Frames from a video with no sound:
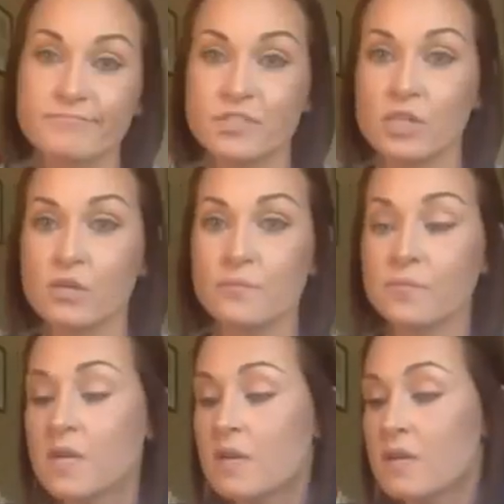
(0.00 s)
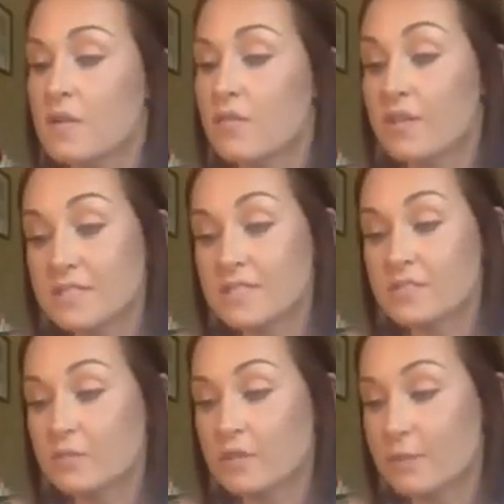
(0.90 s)
So this
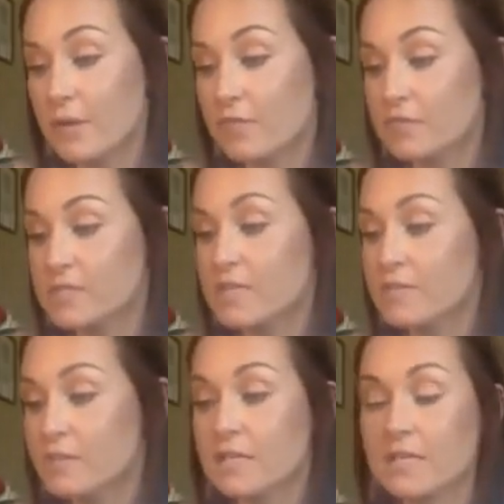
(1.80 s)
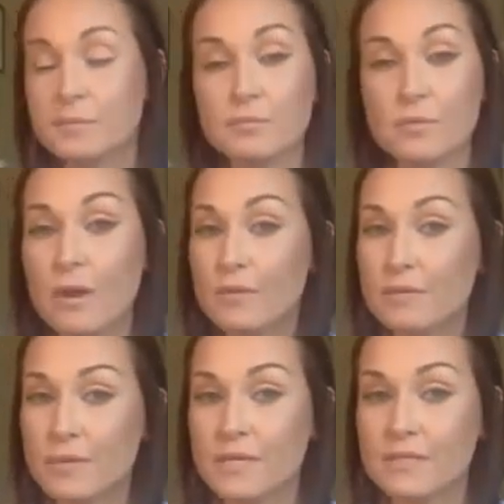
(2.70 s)
is really powerful stuff. A lot of people are already
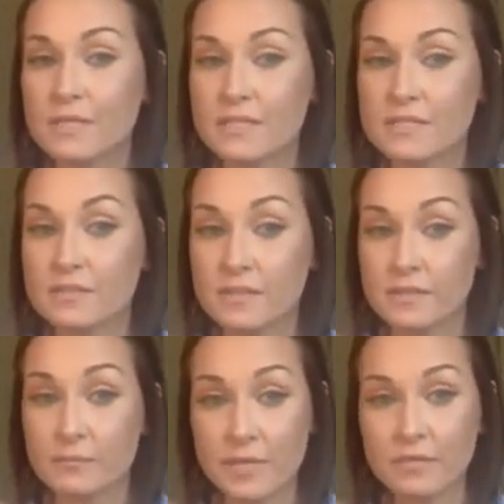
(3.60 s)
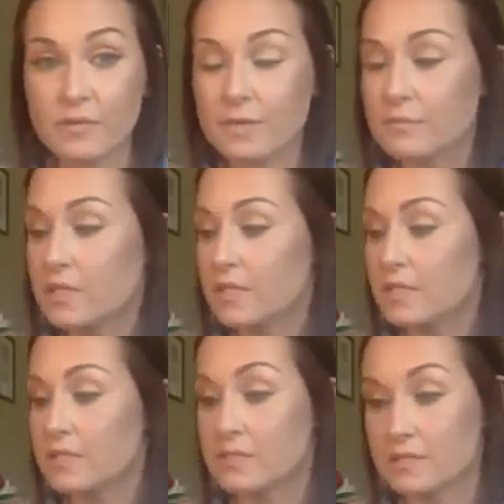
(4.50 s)
buying this, the pain rub,
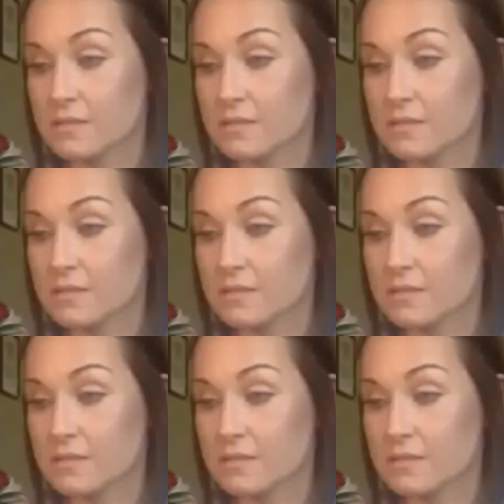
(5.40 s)
because